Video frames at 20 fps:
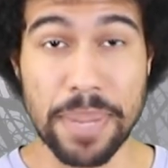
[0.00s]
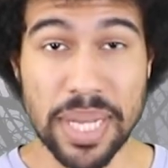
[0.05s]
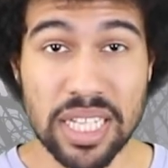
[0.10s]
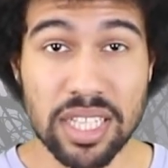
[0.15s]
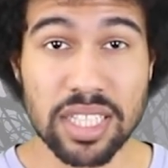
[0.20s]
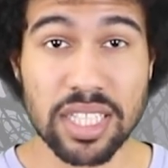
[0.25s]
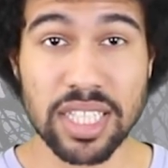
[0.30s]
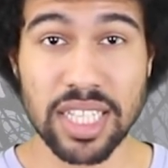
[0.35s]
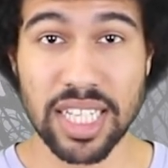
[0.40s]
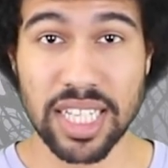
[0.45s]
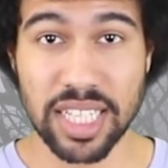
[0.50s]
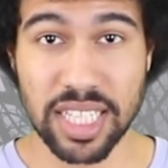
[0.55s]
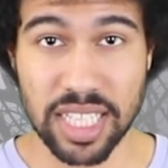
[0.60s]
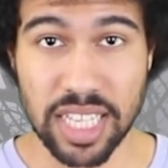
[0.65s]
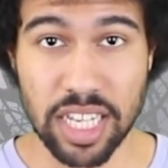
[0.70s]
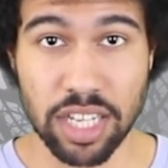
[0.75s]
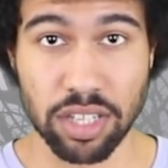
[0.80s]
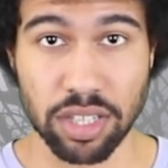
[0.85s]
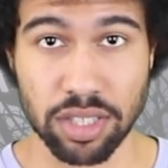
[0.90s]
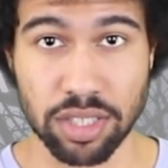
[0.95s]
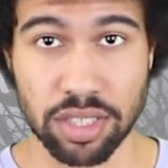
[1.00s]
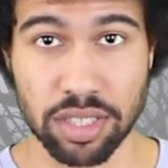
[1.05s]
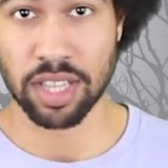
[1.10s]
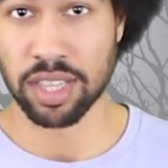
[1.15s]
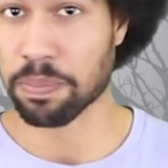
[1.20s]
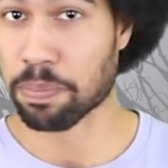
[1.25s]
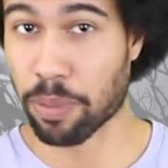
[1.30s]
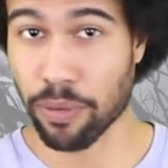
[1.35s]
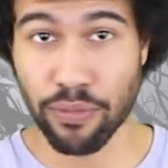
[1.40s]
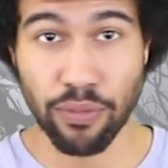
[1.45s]
billion years
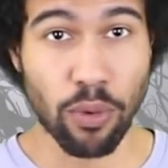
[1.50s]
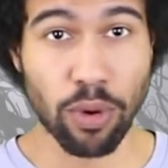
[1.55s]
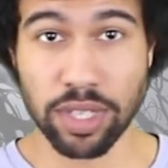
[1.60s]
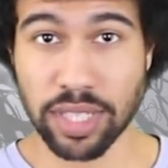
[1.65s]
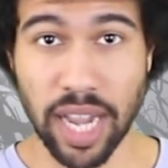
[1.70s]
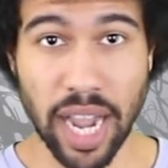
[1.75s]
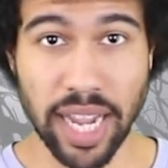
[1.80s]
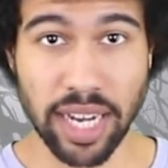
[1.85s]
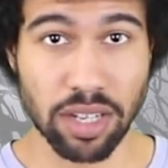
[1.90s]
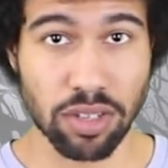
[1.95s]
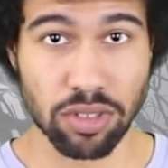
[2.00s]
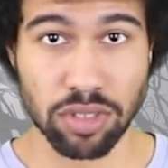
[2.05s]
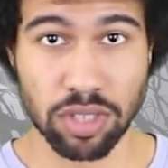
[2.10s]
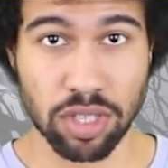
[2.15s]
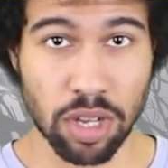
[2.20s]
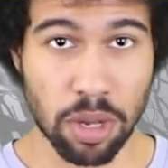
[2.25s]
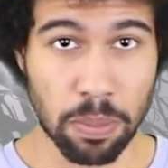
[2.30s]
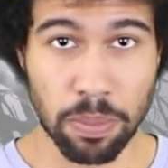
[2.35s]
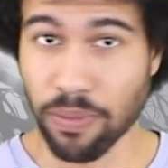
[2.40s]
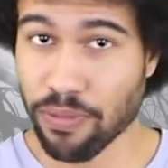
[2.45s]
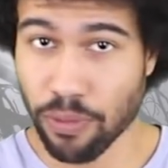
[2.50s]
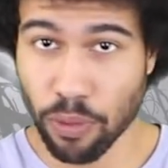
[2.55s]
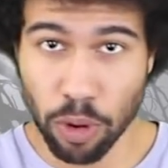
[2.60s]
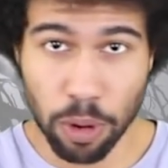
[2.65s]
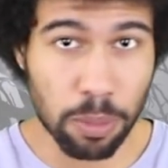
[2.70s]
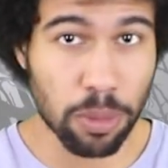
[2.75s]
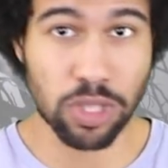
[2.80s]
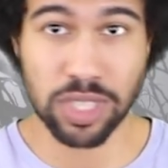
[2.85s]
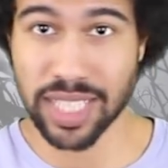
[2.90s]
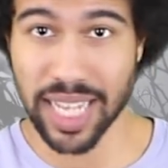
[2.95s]
before dinos, before
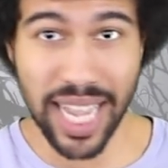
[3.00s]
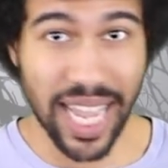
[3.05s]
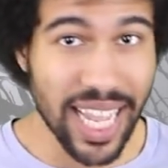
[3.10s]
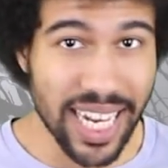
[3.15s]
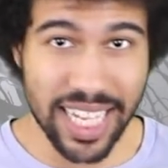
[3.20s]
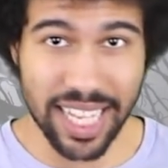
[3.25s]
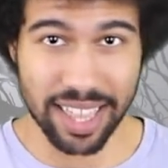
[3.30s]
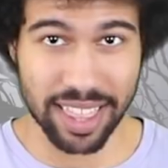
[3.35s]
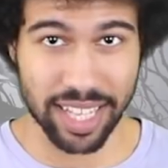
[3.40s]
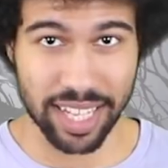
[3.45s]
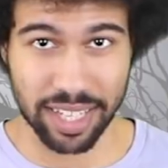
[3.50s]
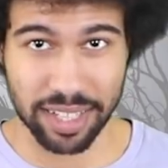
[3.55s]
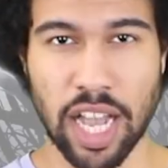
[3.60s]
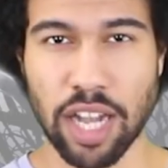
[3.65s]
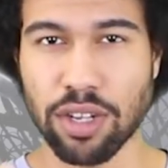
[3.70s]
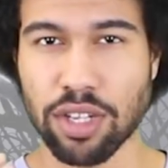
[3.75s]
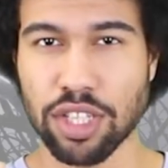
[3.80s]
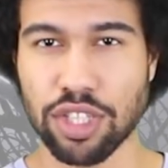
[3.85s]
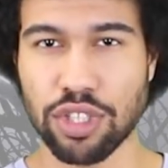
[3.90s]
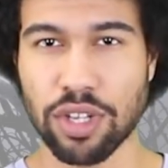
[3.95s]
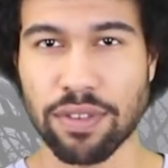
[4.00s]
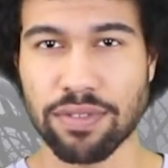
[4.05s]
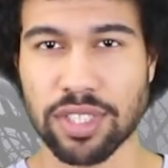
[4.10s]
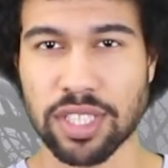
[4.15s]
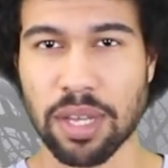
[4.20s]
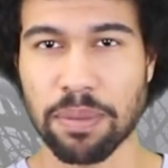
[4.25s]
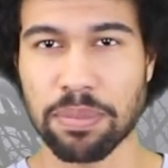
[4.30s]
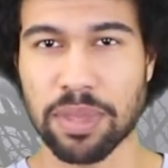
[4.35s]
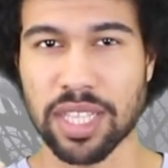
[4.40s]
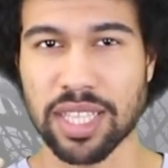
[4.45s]
almost anything. How could you have
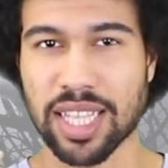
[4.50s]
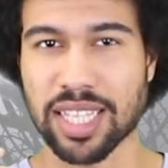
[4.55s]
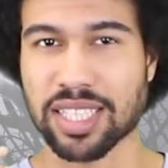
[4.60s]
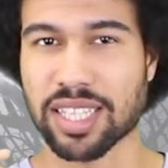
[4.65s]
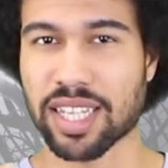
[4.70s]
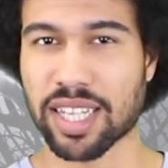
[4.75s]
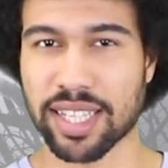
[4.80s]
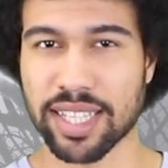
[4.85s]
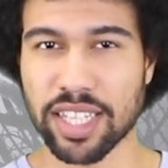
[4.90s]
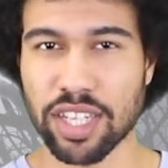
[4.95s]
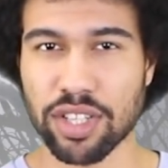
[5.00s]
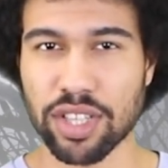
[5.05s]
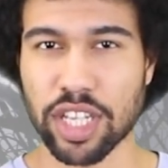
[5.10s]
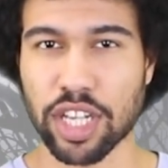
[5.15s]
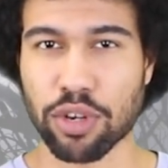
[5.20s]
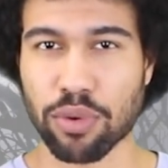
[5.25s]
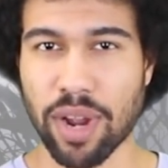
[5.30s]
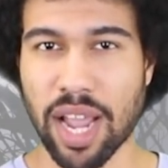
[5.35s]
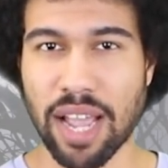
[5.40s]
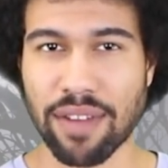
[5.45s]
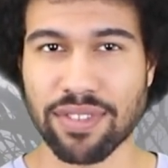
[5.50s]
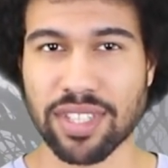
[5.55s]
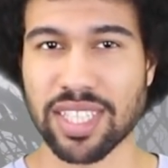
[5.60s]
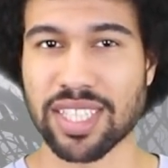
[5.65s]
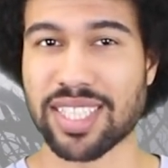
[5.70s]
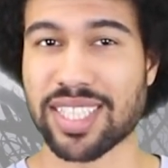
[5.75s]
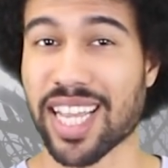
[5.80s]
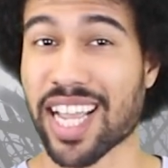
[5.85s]
something that's clearly crafted